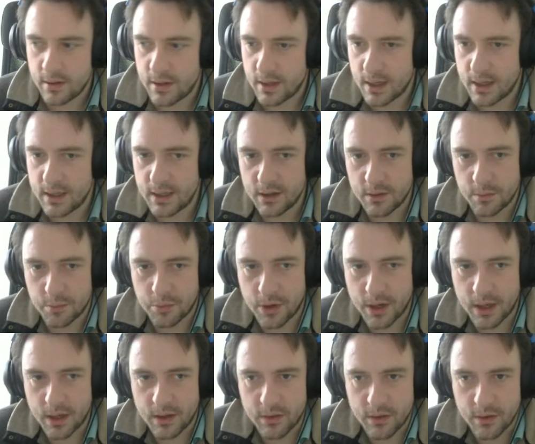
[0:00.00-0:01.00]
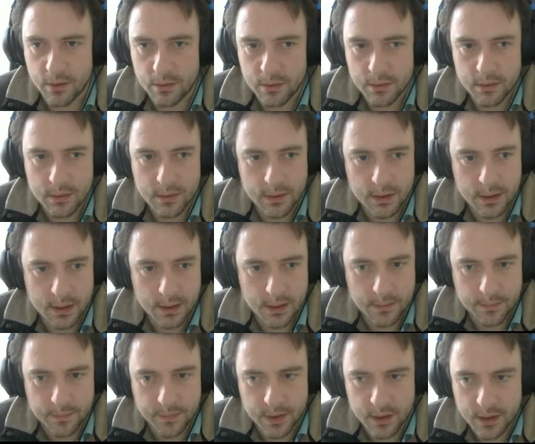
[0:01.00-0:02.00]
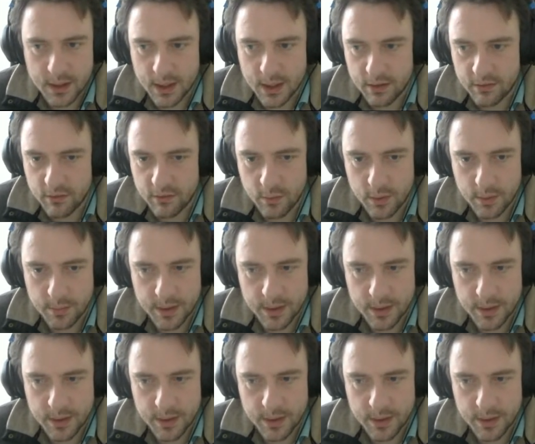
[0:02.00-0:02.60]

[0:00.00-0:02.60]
I think I need a break though. Okay, so we're